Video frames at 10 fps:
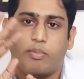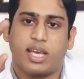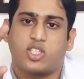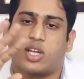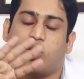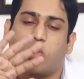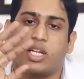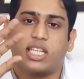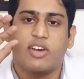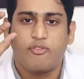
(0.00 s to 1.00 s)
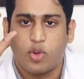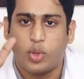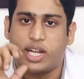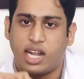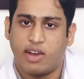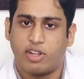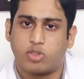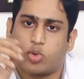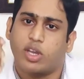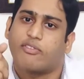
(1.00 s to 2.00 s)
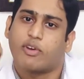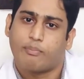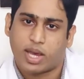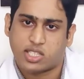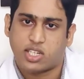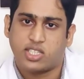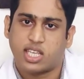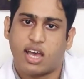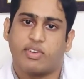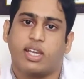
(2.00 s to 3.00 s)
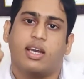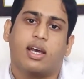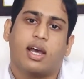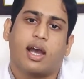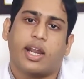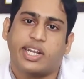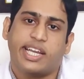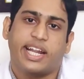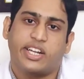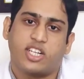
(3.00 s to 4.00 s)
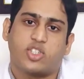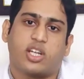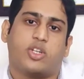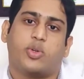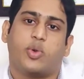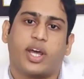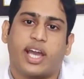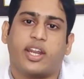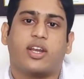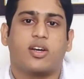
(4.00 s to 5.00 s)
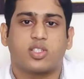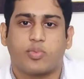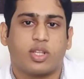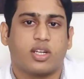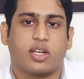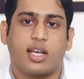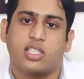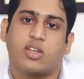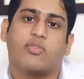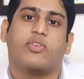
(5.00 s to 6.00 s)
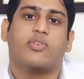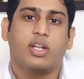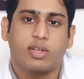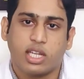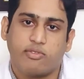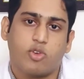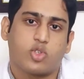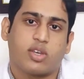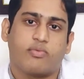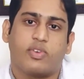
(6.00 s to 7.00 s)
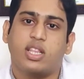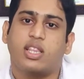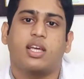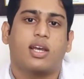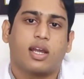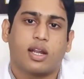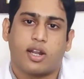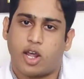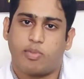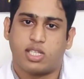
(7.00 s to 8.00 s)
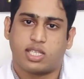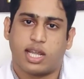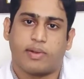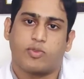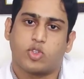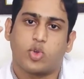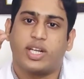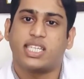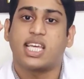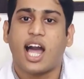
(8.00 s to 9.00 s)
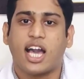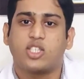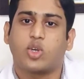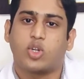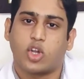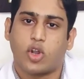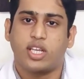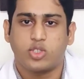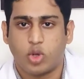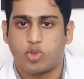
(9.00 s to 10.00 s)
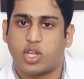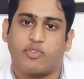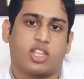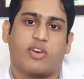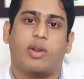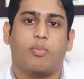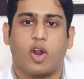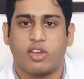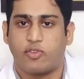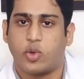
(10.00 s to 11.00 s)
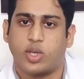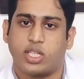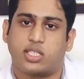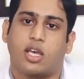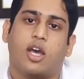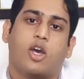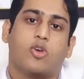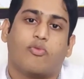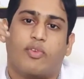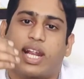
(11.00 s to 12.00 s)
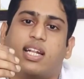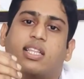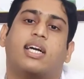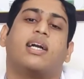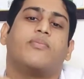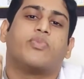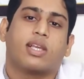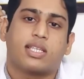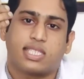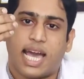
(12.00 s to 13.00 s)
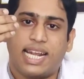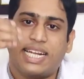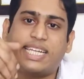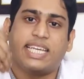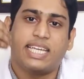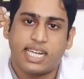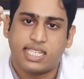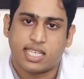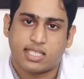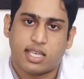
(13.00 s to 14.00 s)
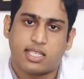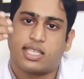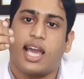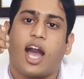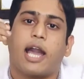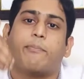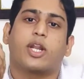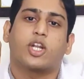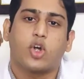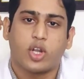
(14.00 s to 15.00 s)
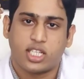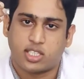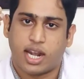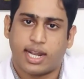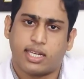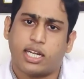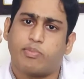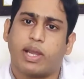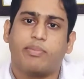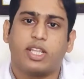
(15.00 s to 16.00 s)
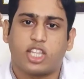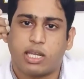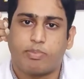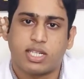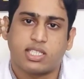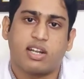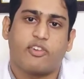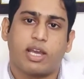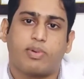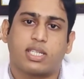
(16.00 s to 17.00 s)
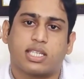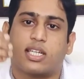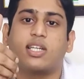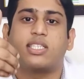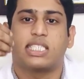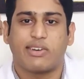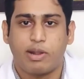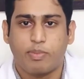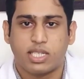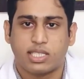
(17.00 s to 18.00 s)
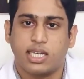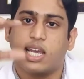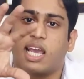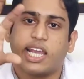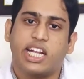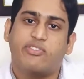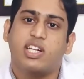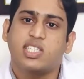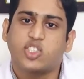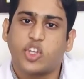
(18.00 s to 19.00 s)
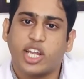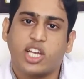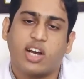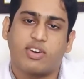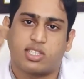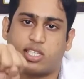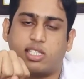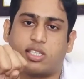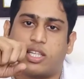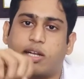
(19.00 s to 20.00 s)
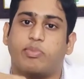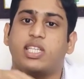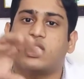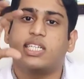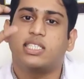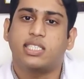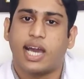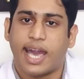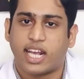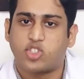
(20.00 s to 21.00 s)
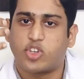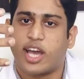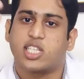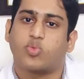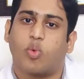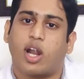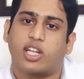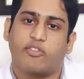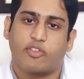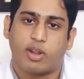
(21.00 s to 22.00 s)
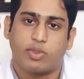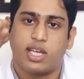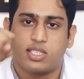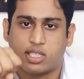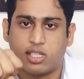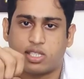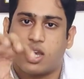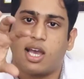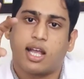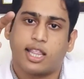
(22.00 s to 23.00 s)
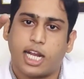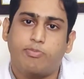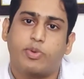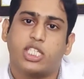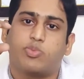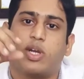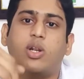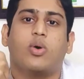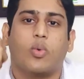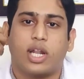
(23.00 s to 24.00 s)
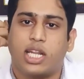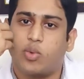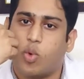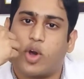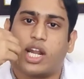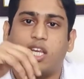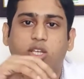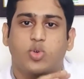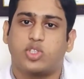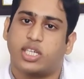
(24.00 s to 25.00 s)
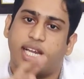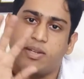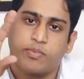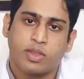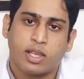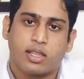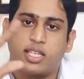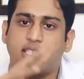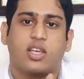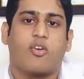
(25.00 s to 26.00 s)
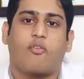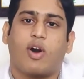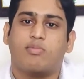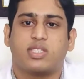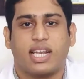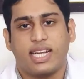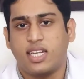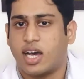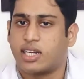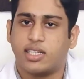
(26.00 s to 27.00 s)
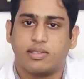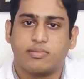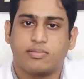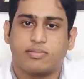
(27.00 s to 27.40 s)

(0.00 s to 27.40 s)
based on only the fluid level. So if a person is having a dehydration due to diarrhea or some other cause, we will infuse him with normal saline. So it is an isotonic solution with our body fluids. When the salinity increases, say hypertonic saline, it might be 3%, 5% or 7%, it will shrink our cells. That means it extracts water from the cells. That principle only orally used in this warm saline gargle.